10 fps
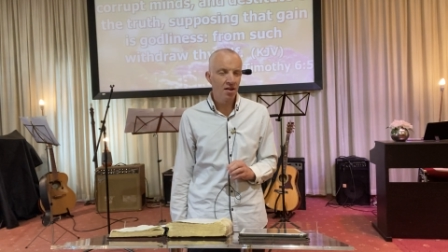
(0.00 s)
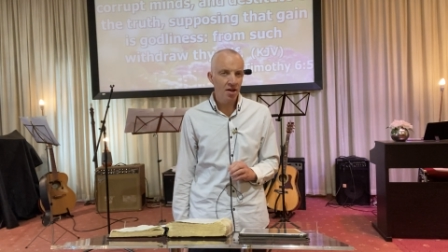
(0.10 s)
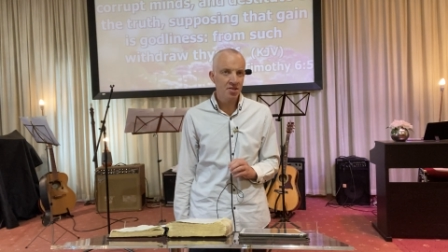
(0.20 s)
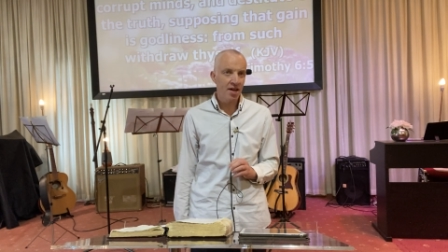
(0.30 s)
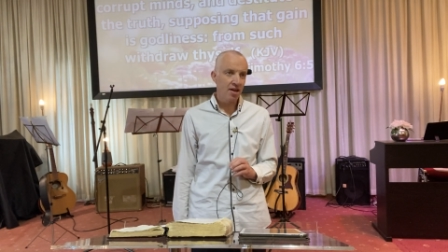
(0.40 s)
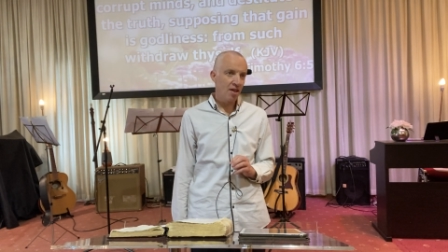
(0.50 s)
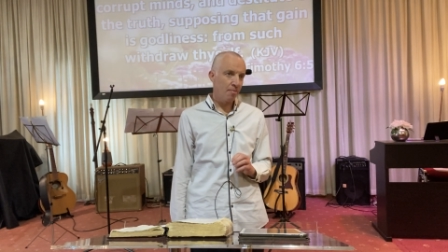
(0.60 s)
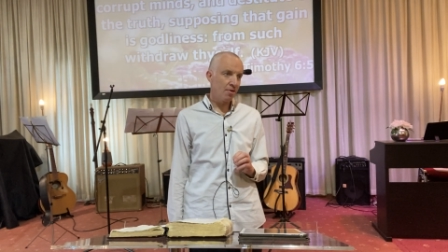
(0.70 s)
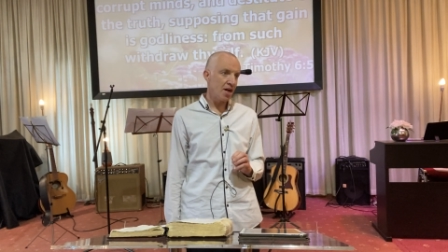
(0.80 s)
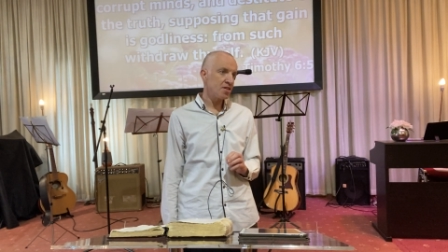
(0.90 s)
that's kind of the
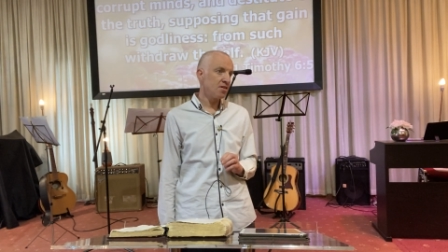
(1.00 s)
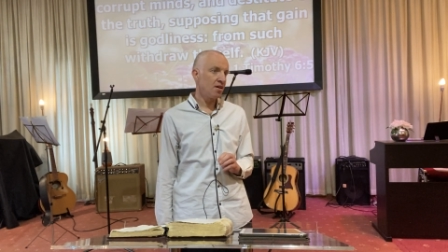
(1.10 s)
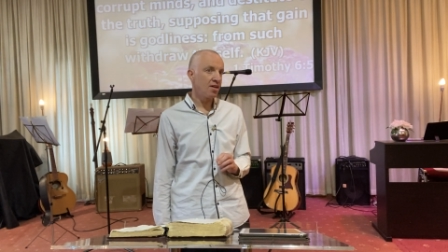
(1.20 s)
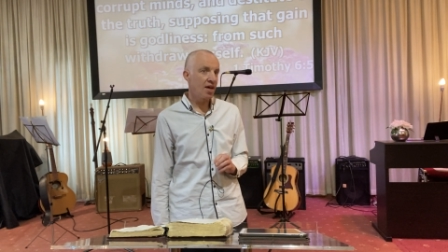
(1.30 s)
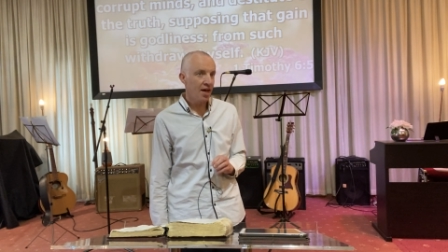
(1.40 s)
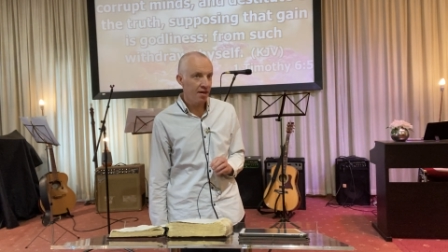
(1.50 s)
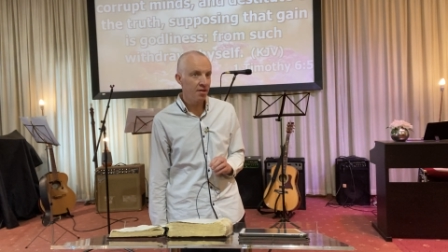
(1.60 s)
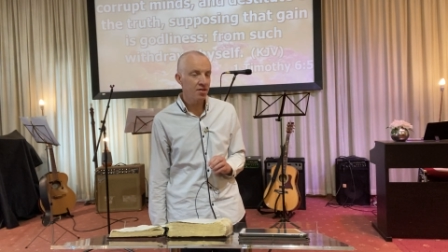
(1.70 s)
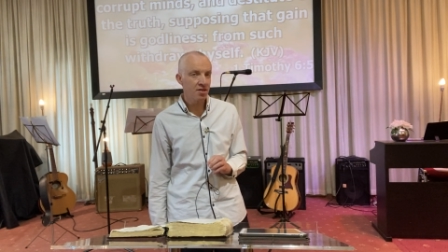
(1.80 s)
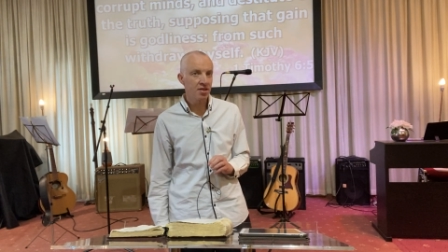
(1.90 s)
impression that you had
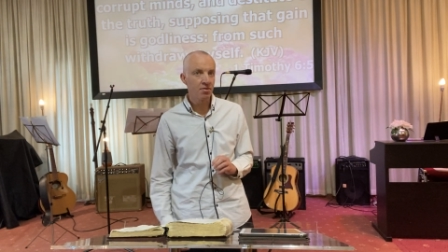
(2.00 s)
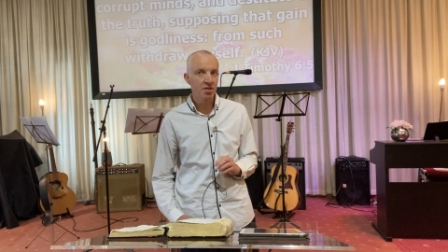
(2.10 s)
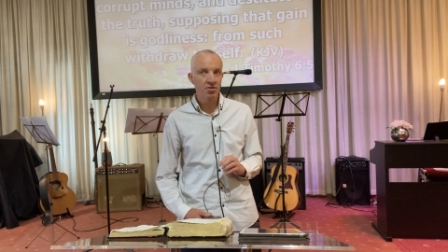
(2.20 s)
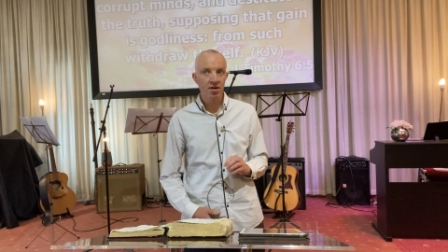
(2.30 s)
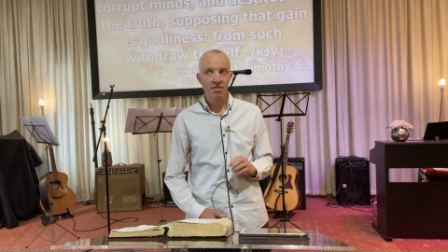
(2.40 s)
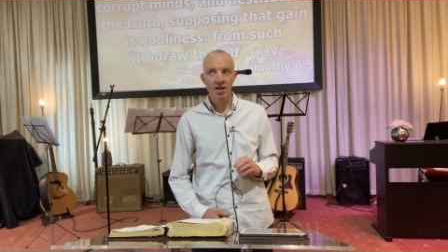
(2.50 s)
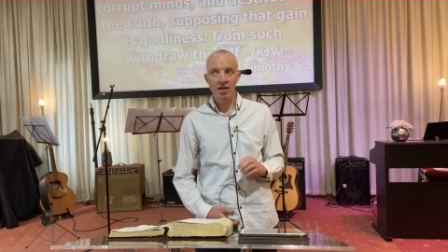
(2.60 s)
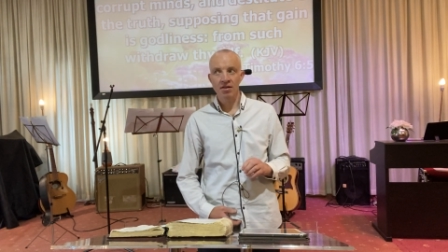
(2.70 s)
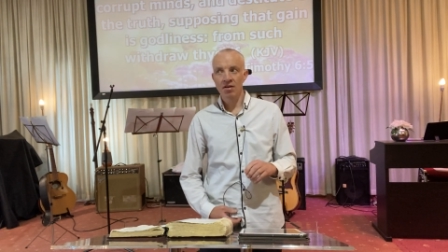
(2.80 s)
is that they were sort of like